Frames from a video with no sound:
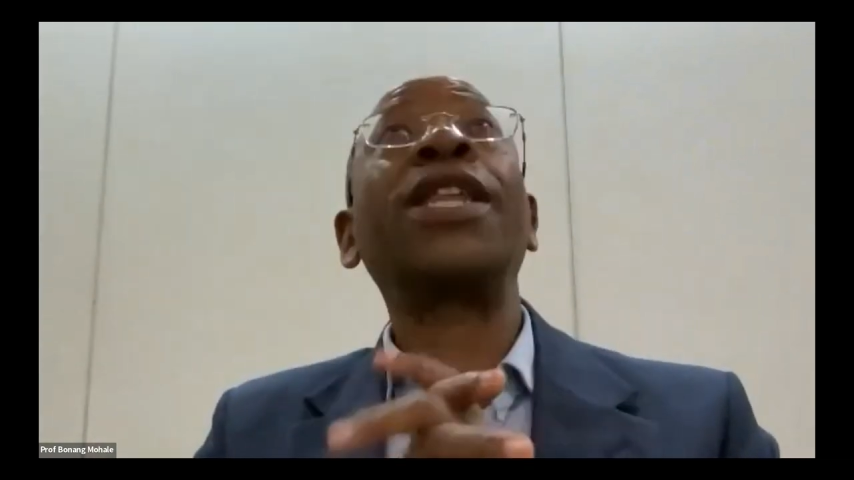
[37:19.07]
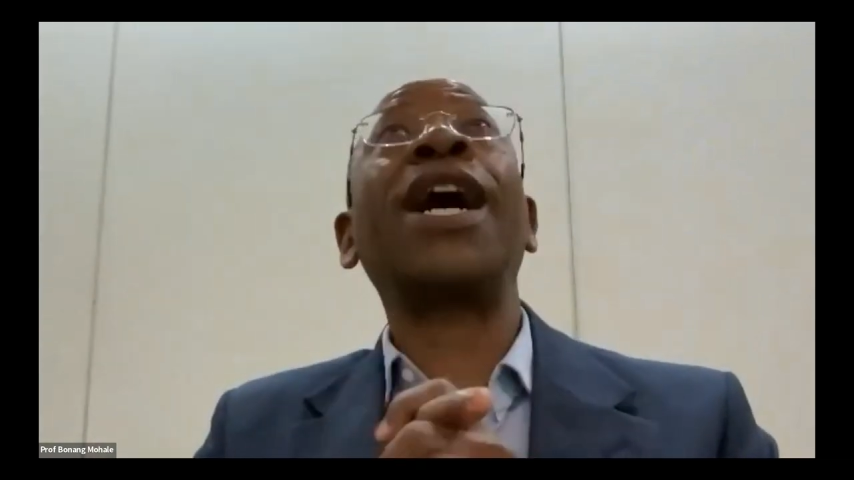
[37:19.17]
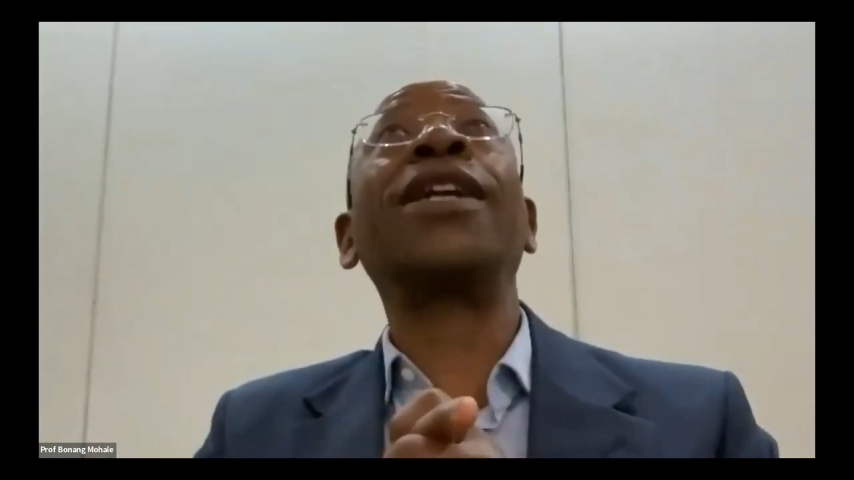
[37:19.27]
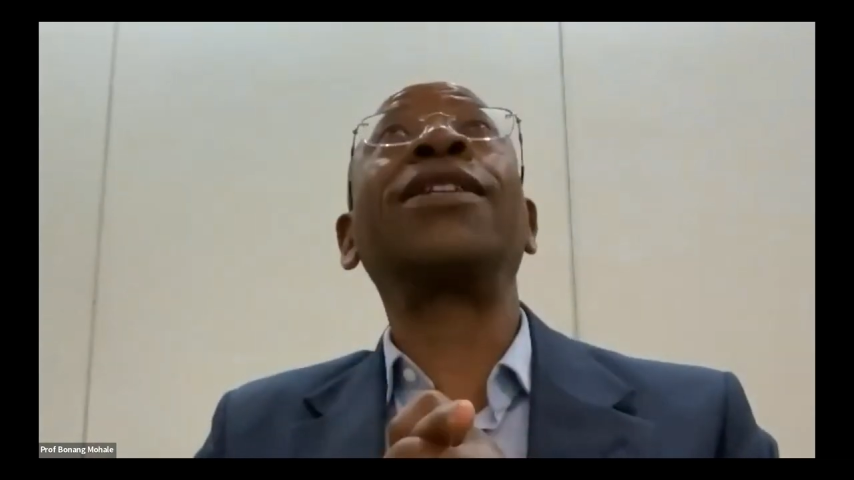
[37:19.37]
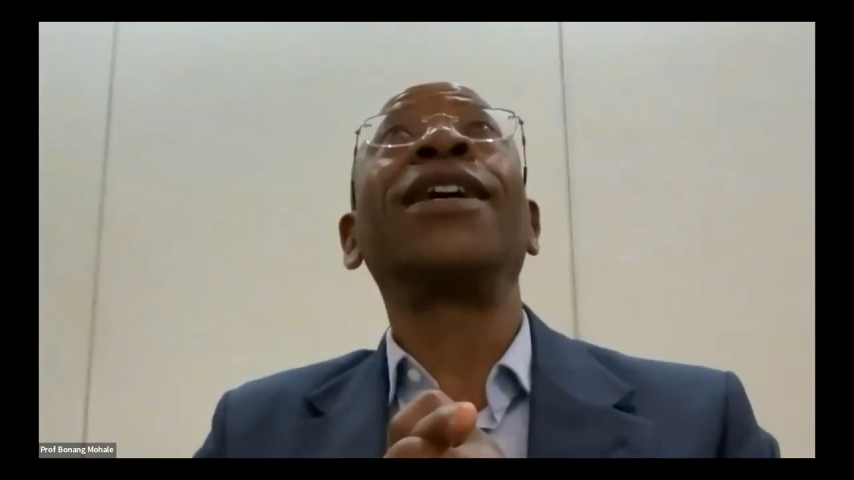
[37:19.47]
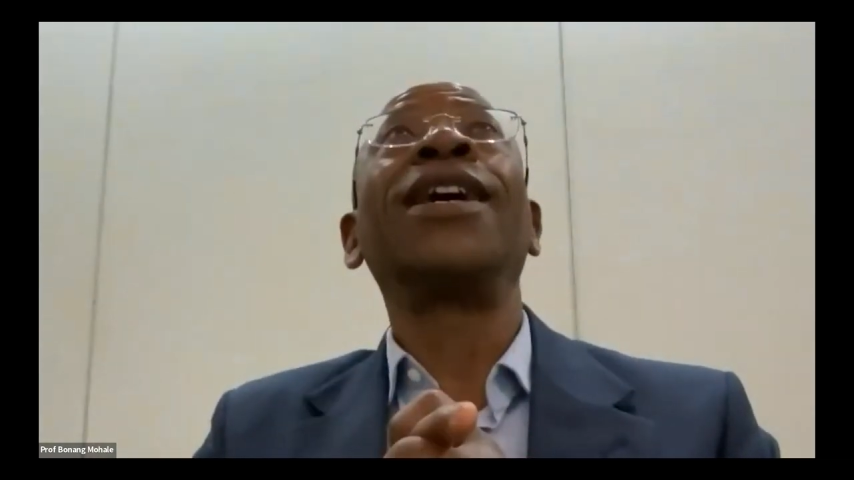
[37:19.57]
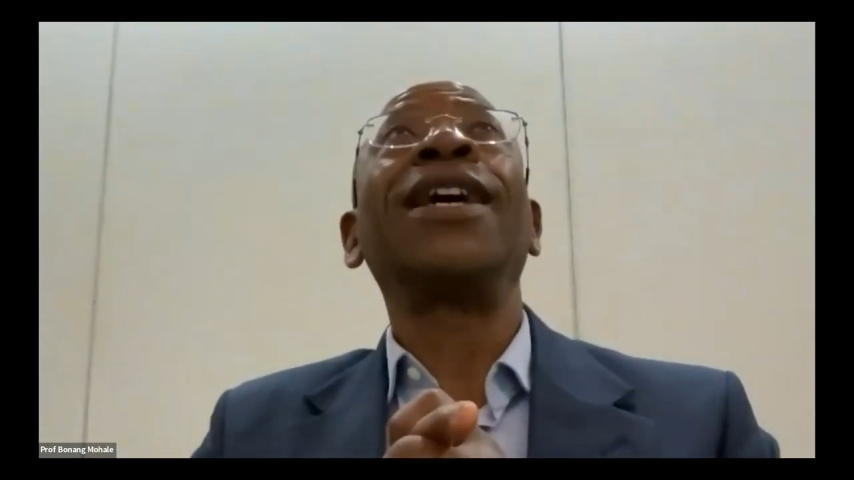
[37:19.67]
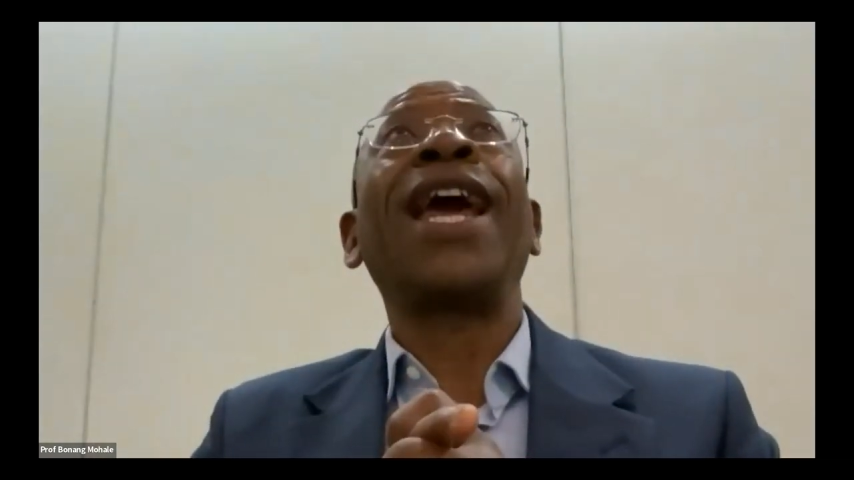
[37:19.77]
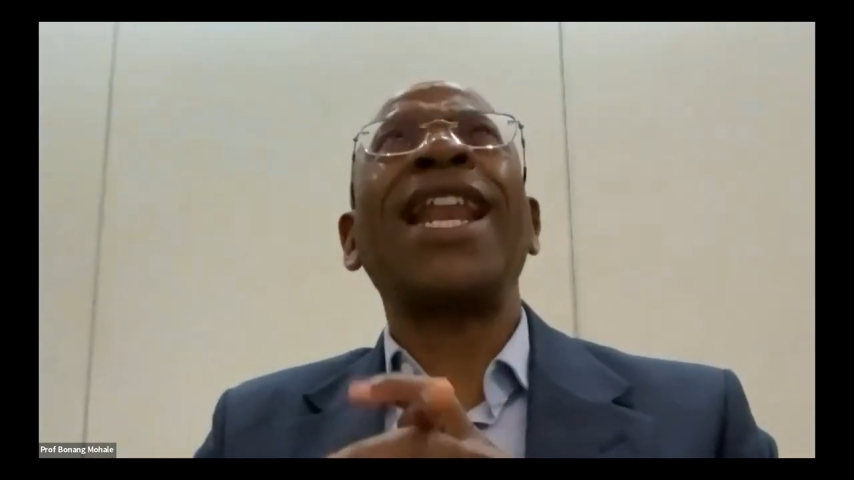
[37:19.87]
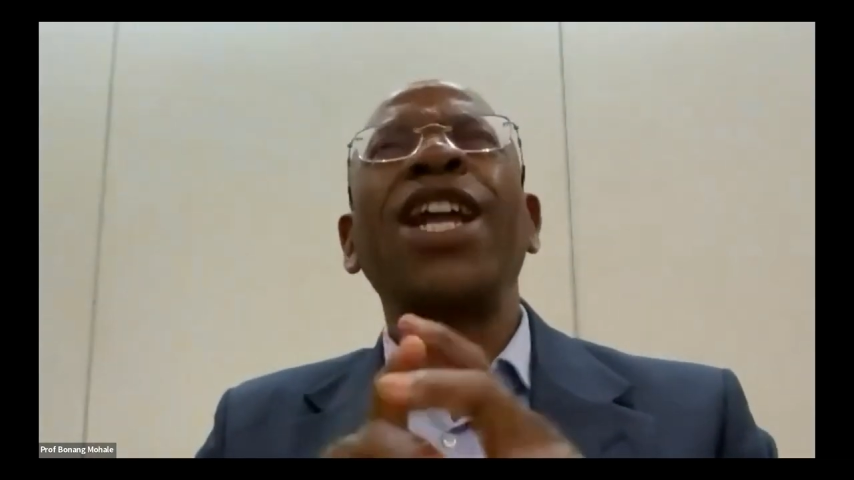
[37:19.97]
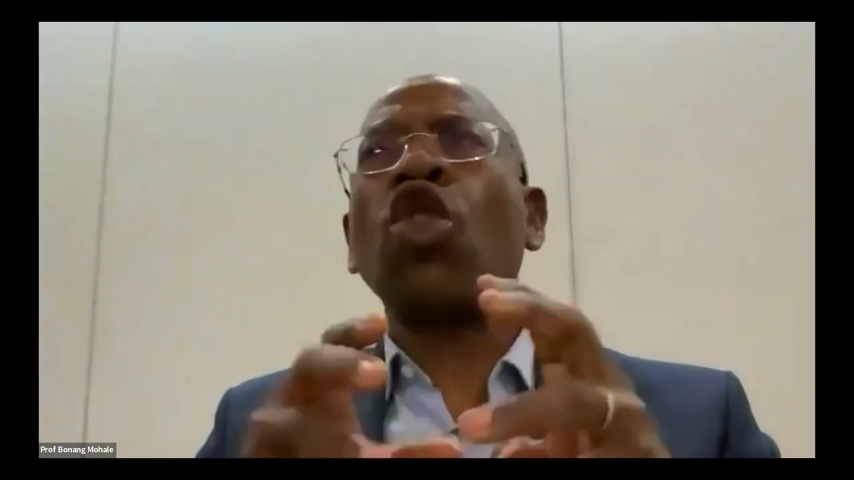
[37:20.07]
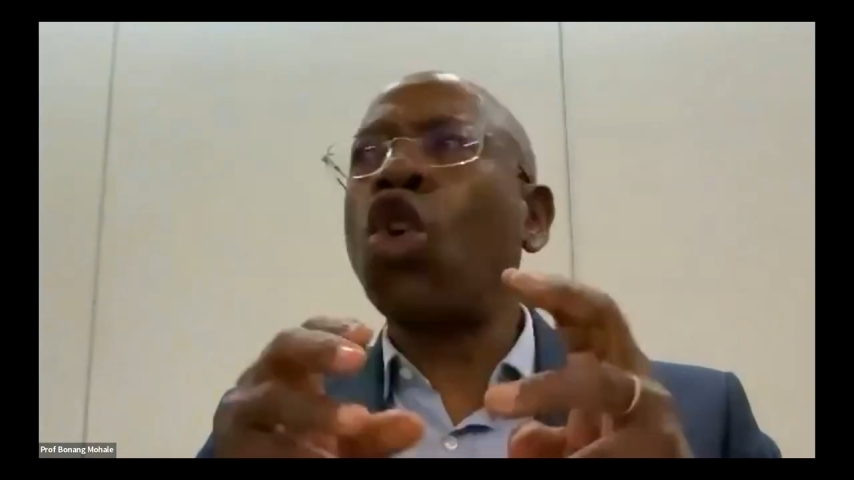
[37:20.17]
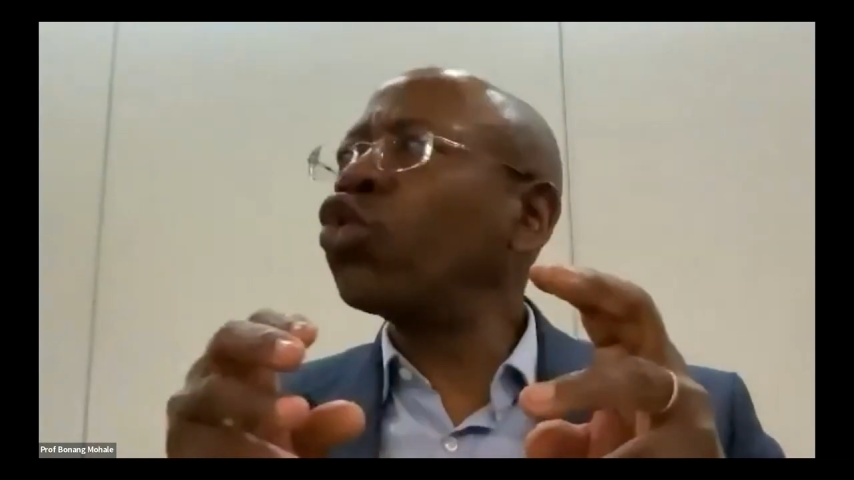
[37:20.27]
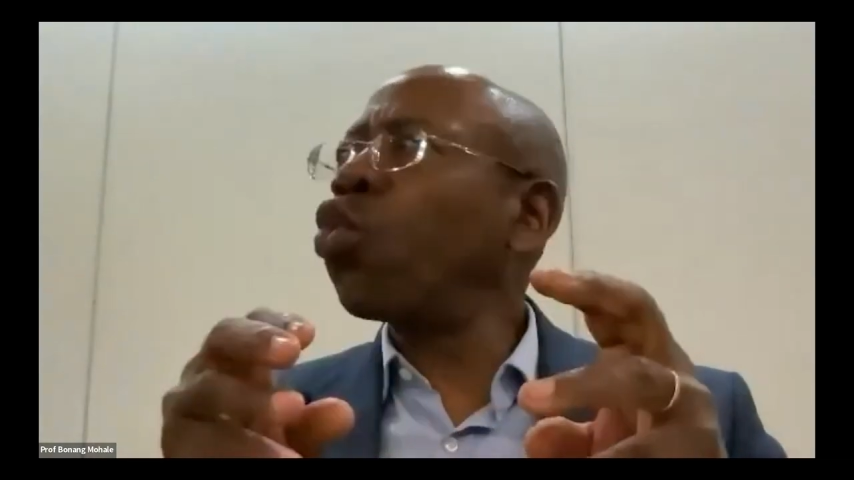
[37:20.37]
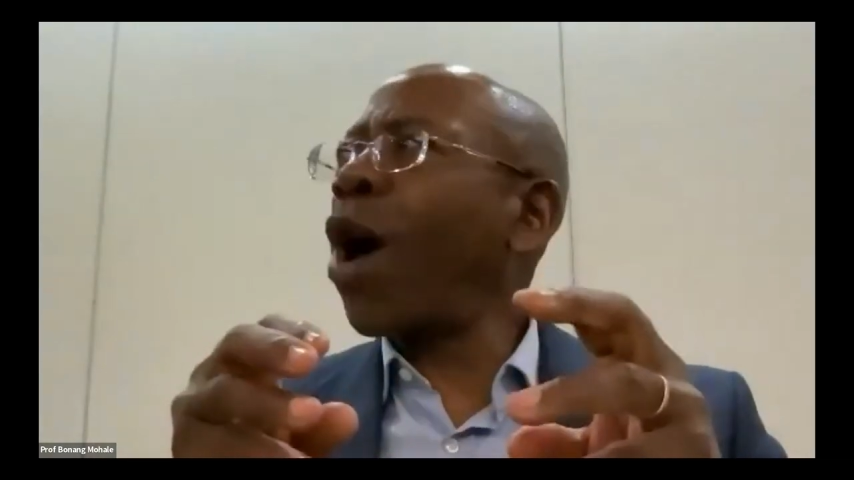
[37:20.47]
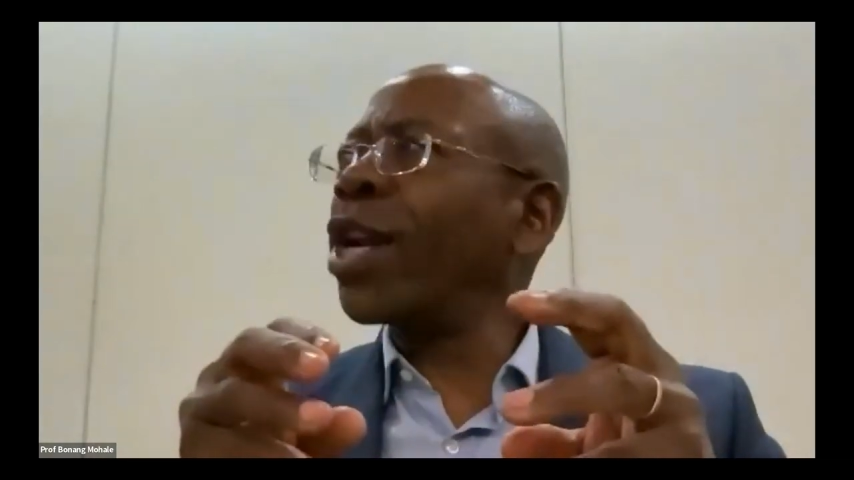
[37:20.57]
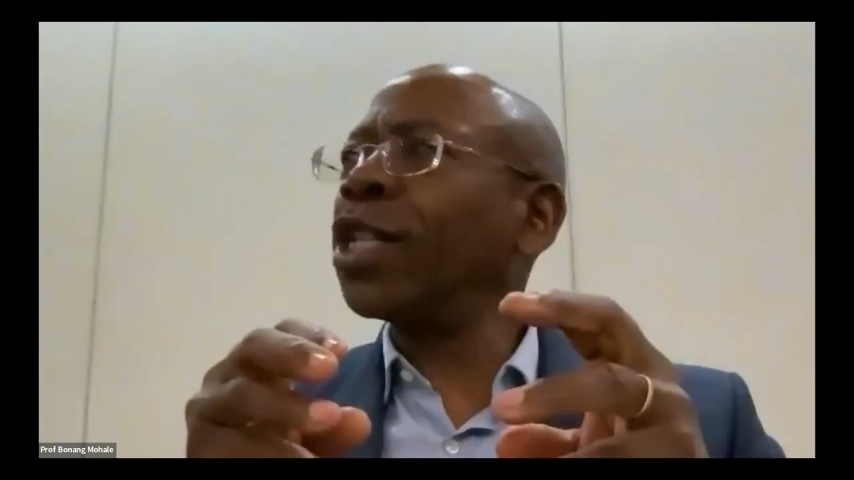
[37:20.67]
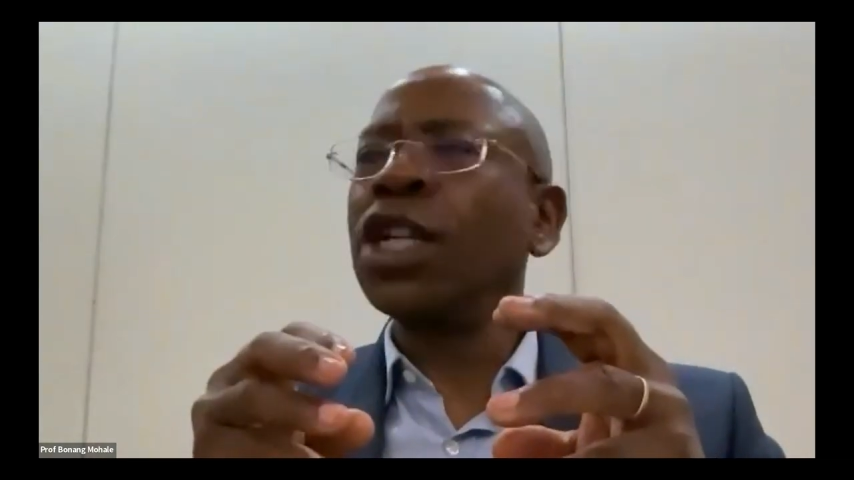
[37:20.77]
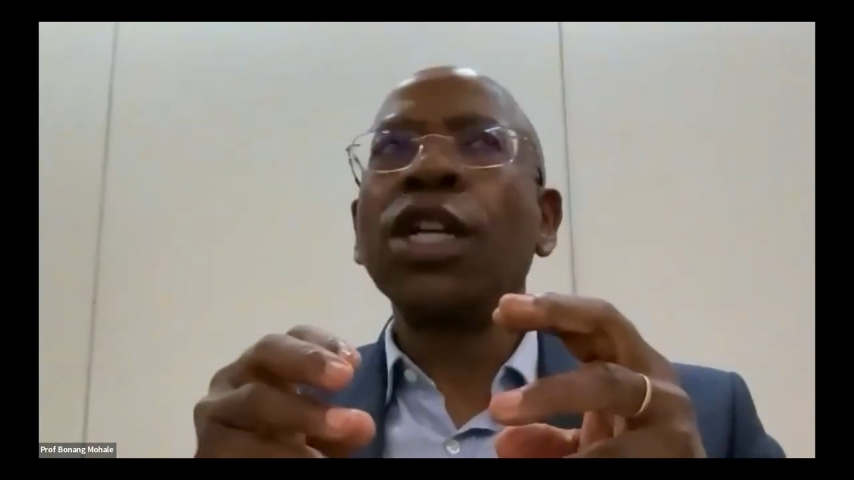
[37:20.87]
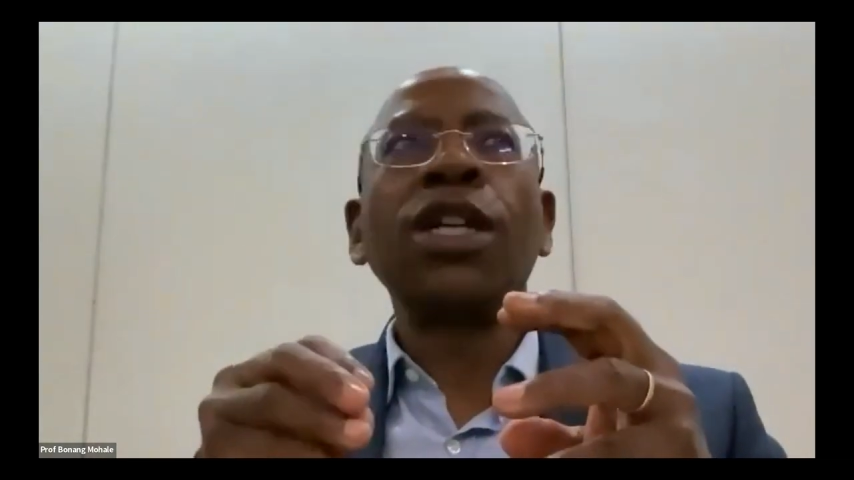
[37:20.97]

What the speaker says: that, and I don't want